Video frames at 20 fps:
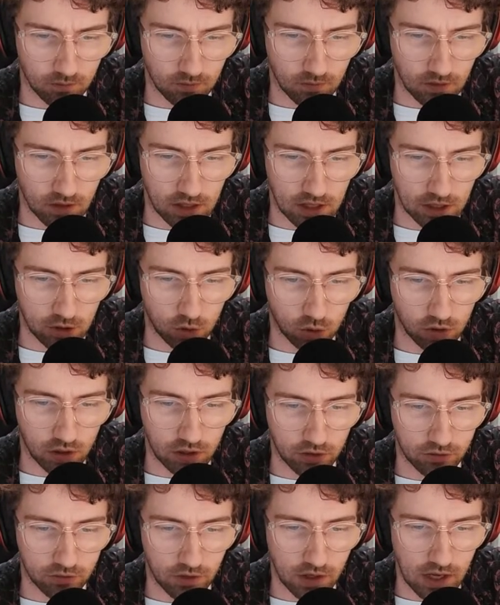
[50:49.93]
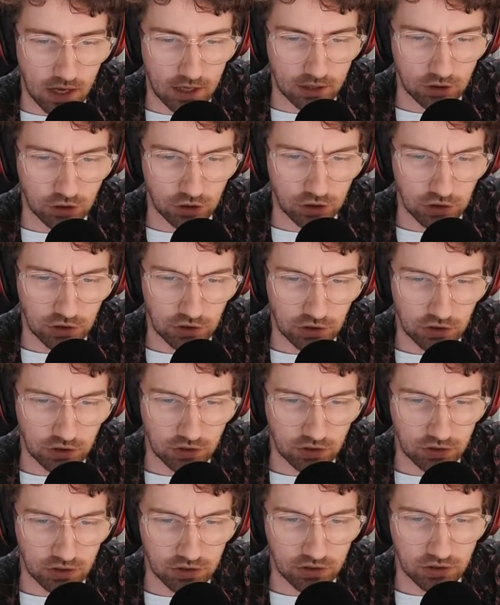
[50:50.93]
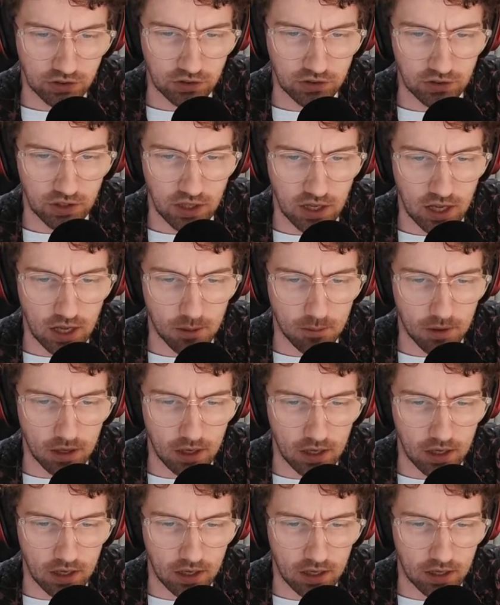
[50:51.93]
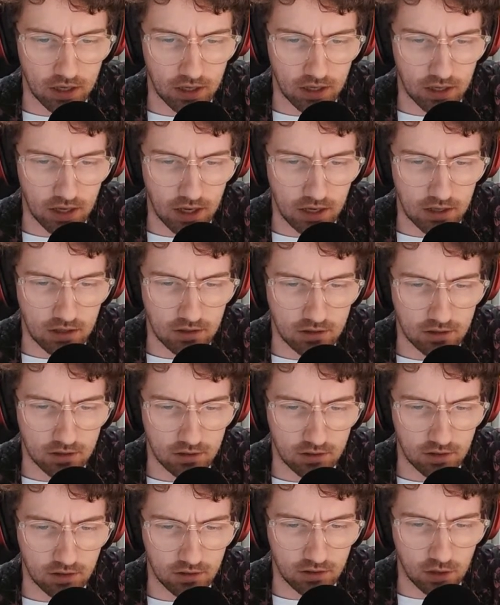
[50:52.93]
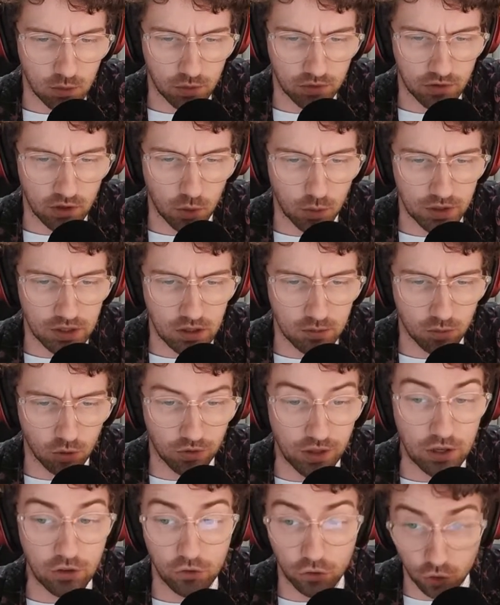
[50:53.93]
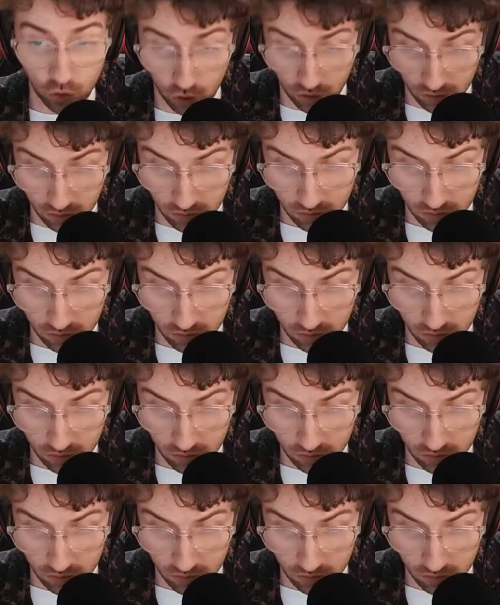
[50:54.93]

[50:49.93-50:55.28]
He had all eyes for Archie, says Sam, and says he was nowhere near the ball. That is true.